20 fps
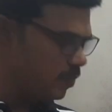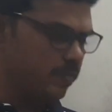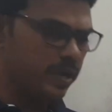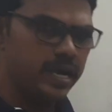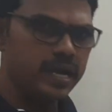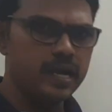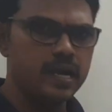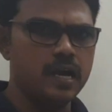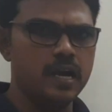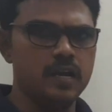
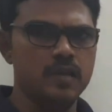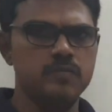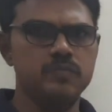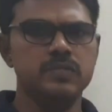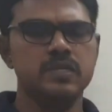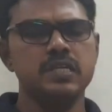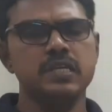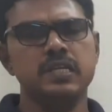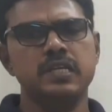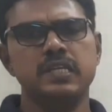bank column.
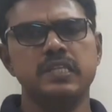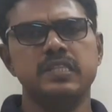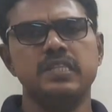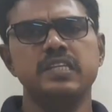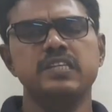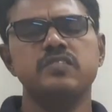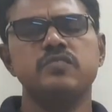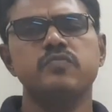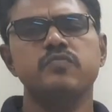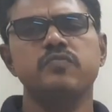
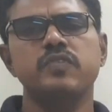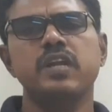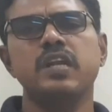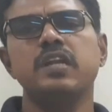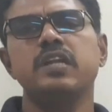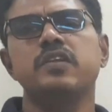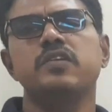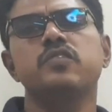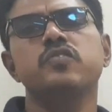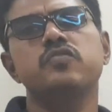This will
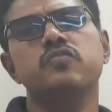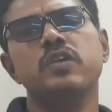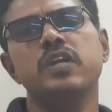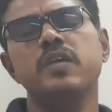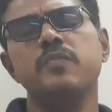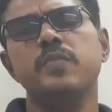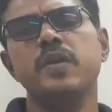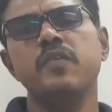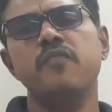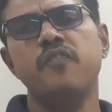usually
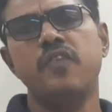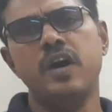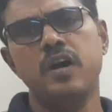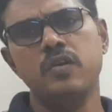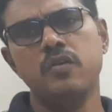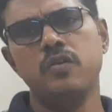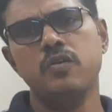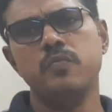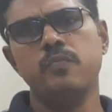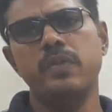be
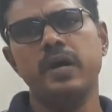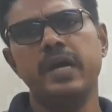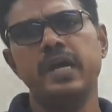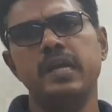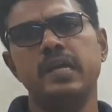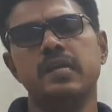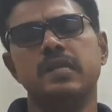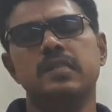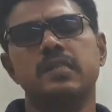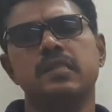followed
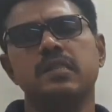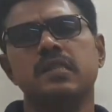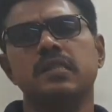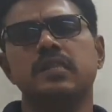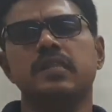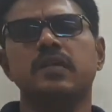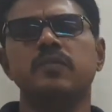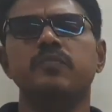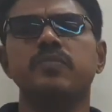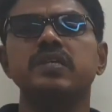by
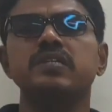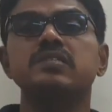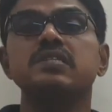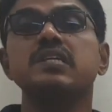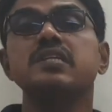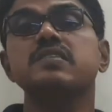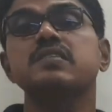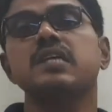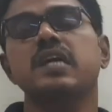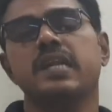the
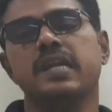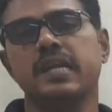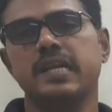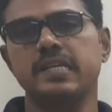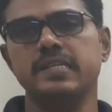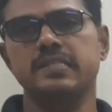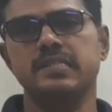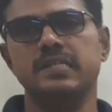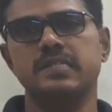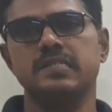business
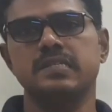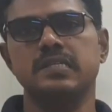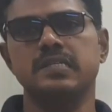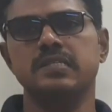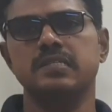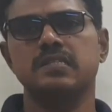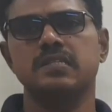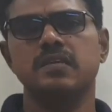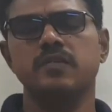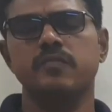
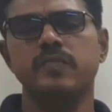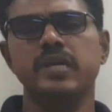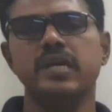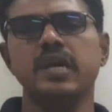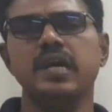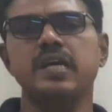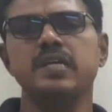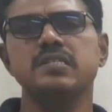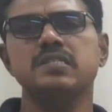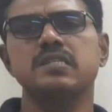organizations,
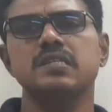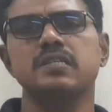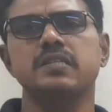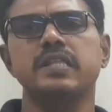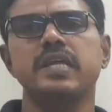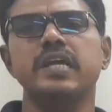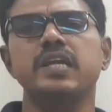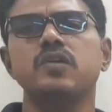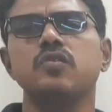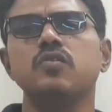because
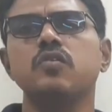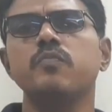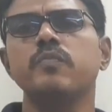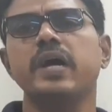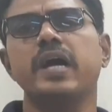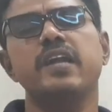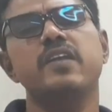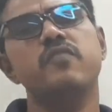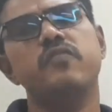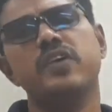they do
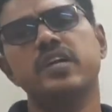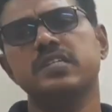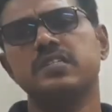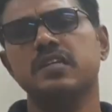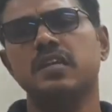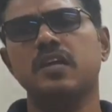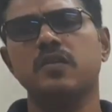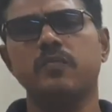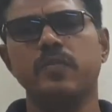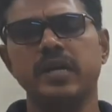manufacture
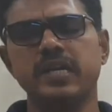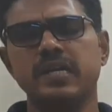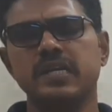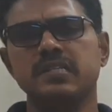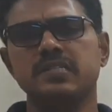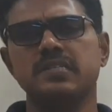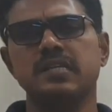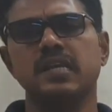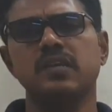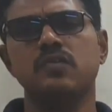or buy and
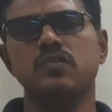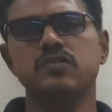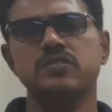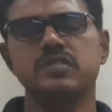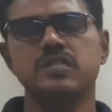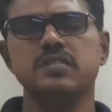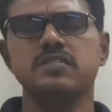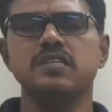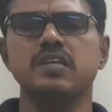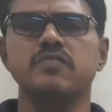sell goods
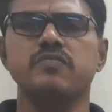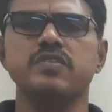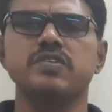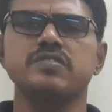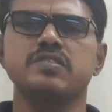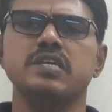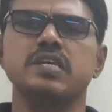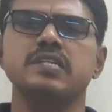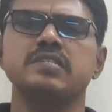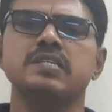and
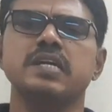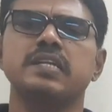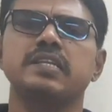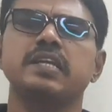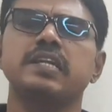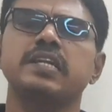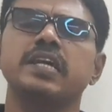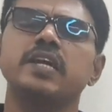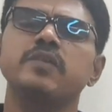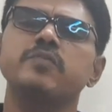services. At
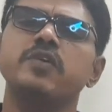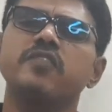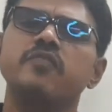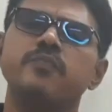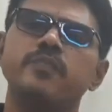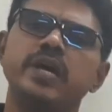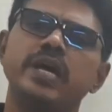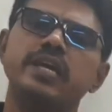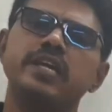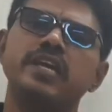the time of
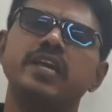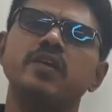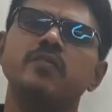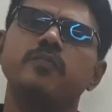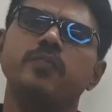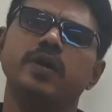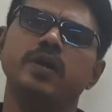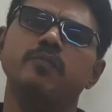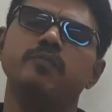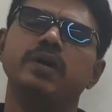making
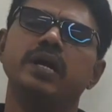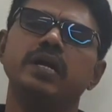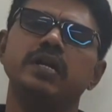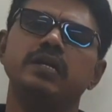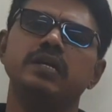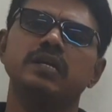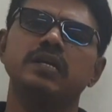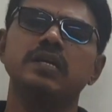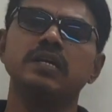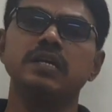
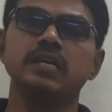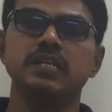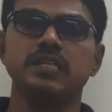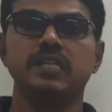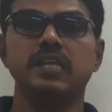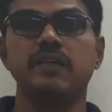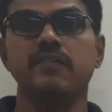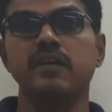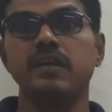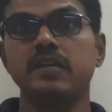payment,
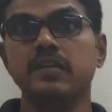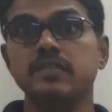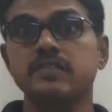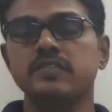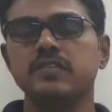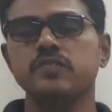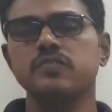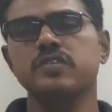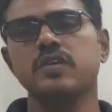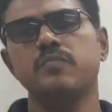they will
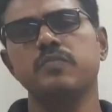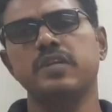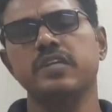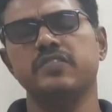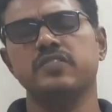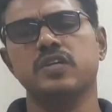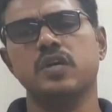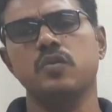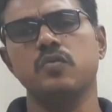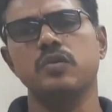receive some
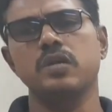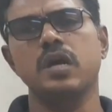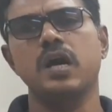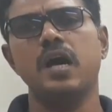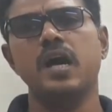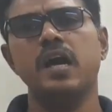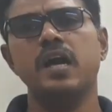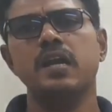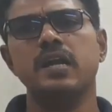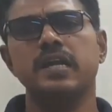discount,
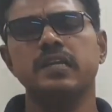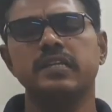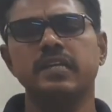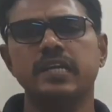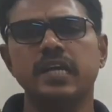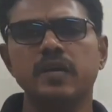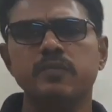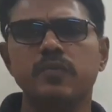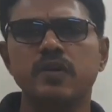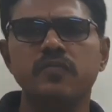or at the
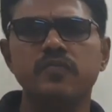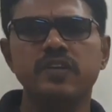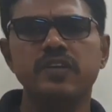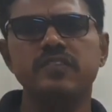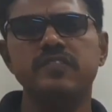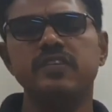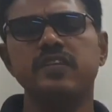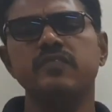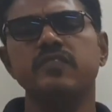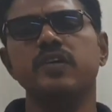time of
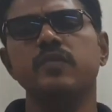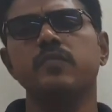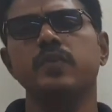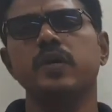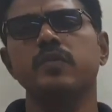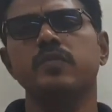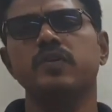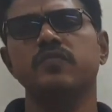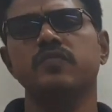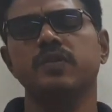receiving
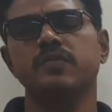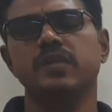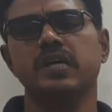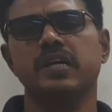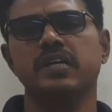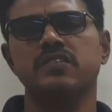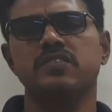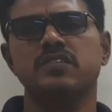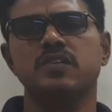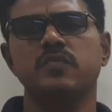payment from the
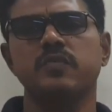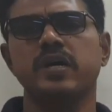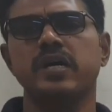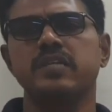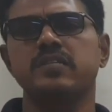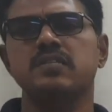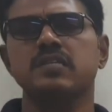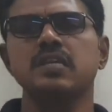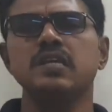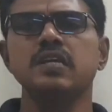customers,